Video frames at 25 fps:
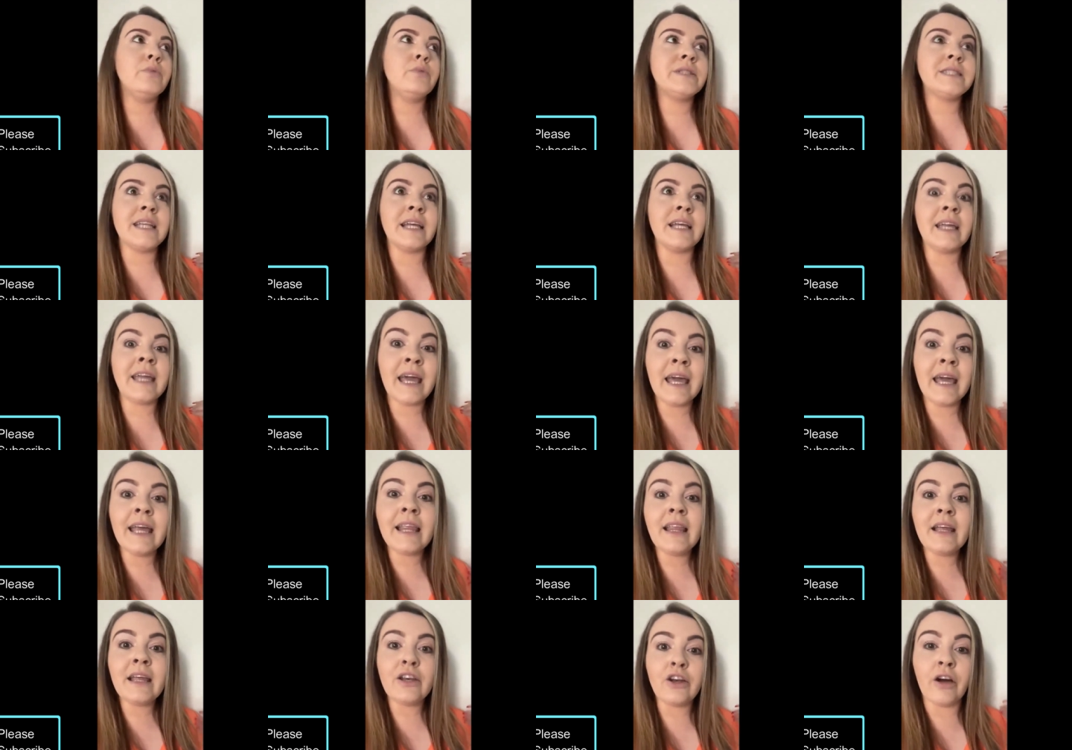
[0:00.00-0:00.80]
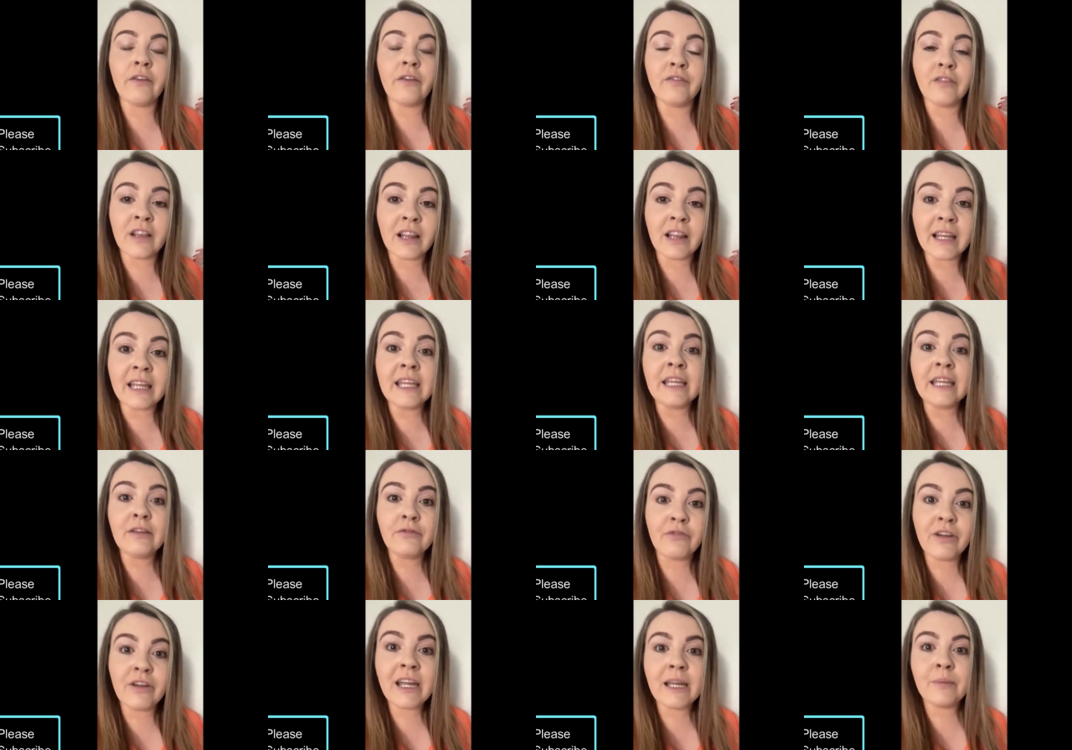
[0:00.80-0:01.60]
it was the killing of
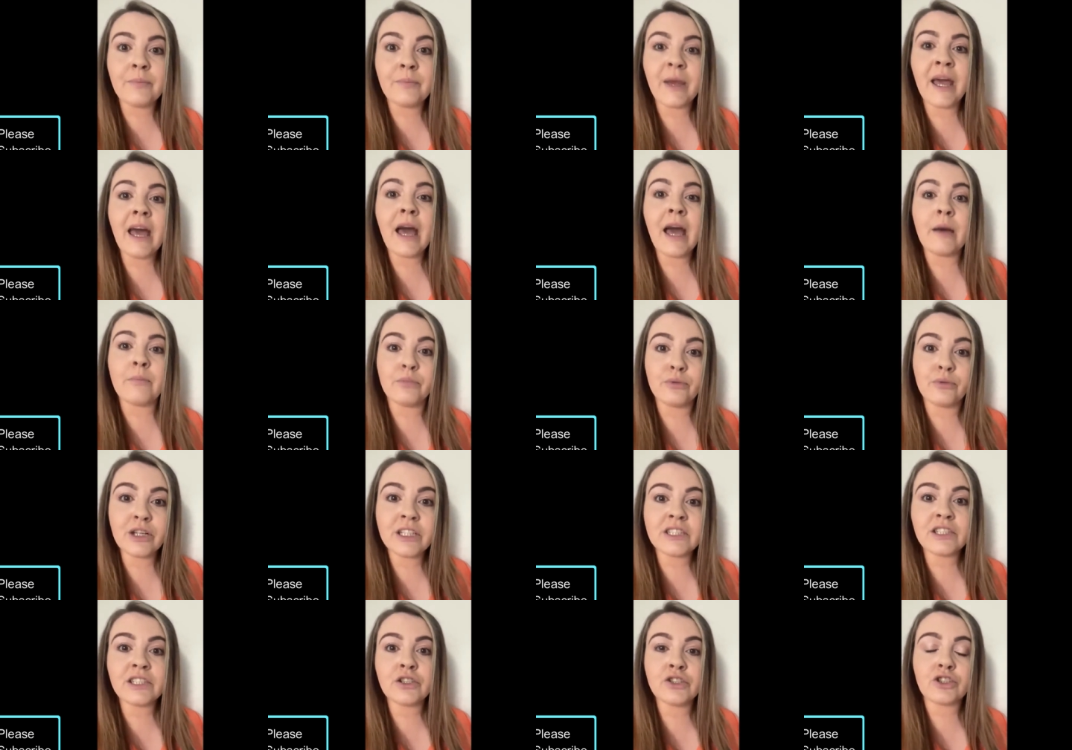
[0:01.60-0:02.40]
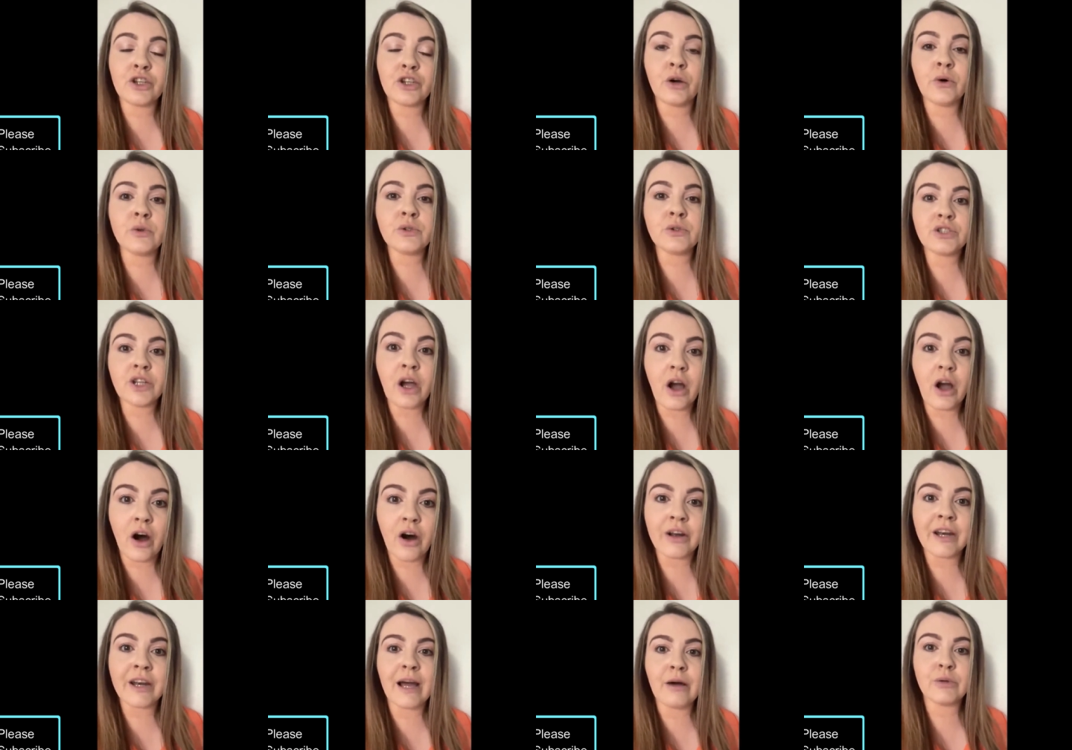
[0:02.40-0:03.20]
Lee Rigby, a British soldier,
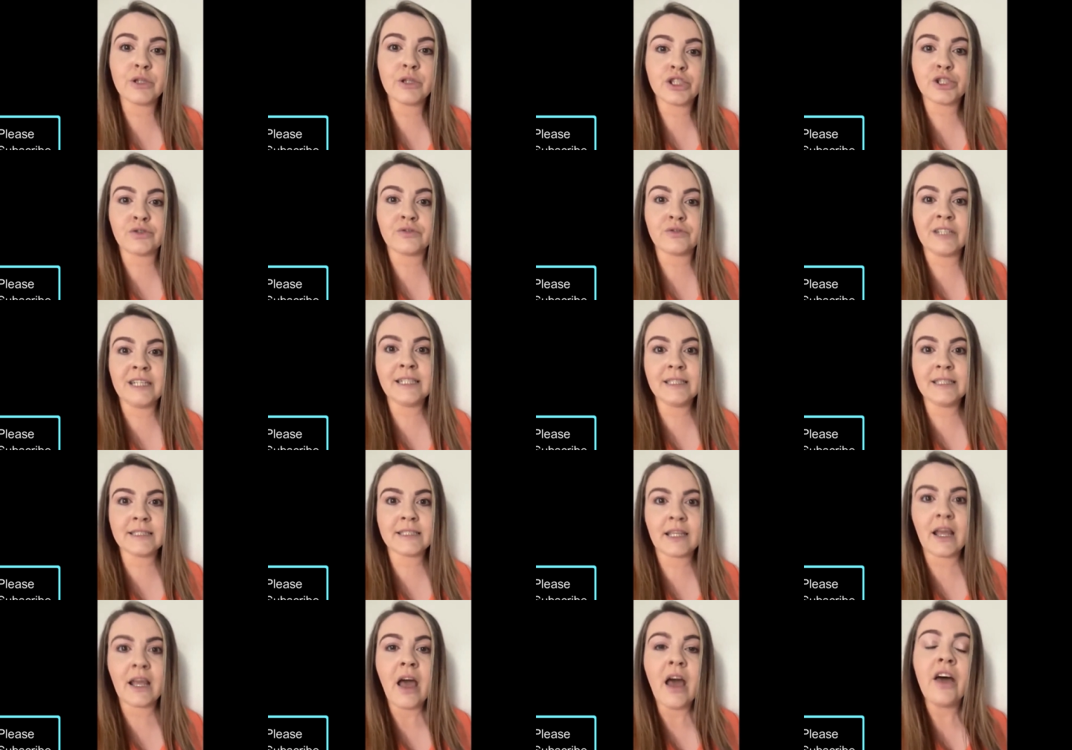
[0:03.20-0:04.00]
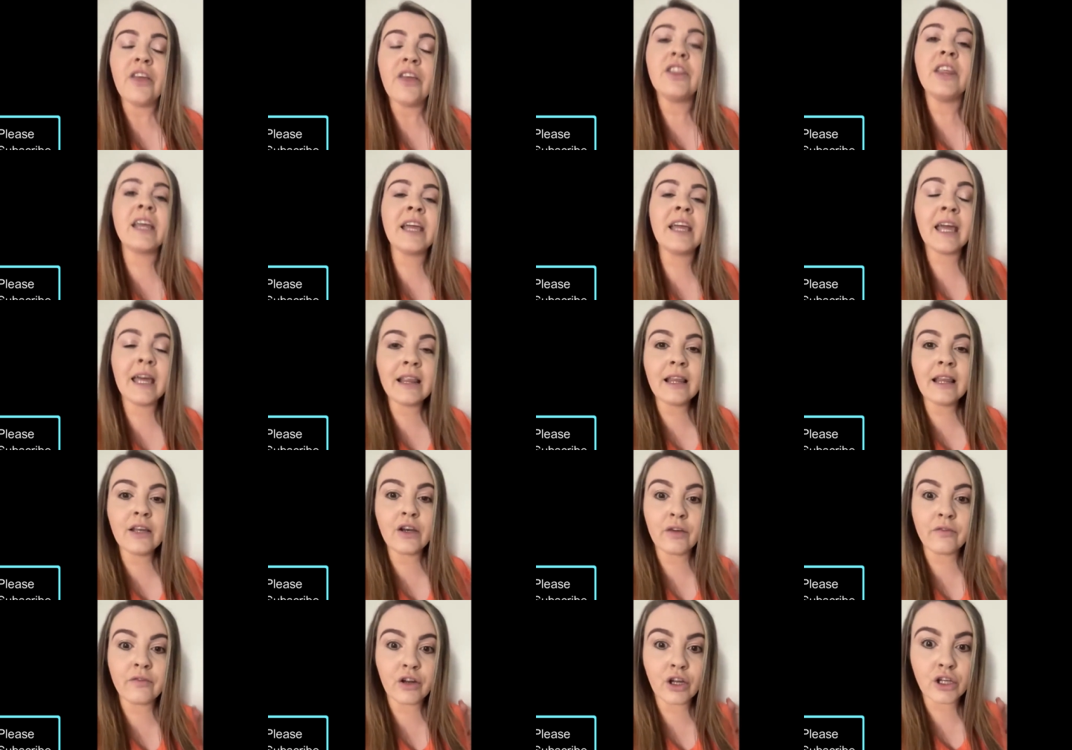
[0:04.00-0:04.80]
on our streets, the
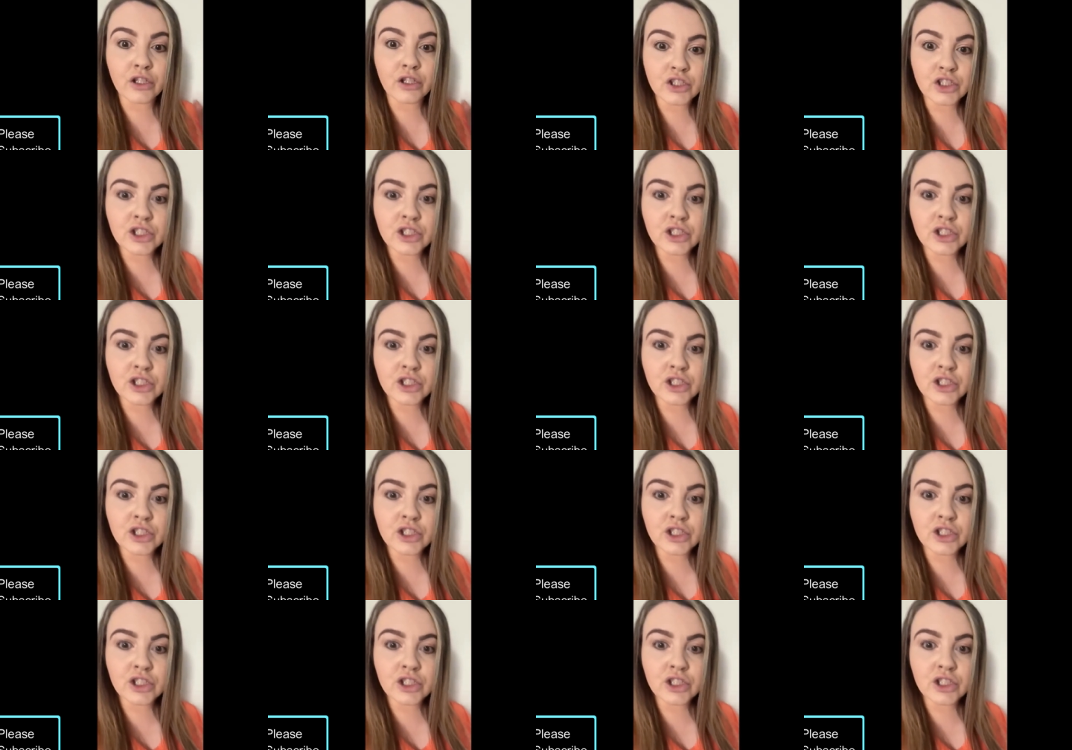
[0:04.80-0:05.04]
killing of a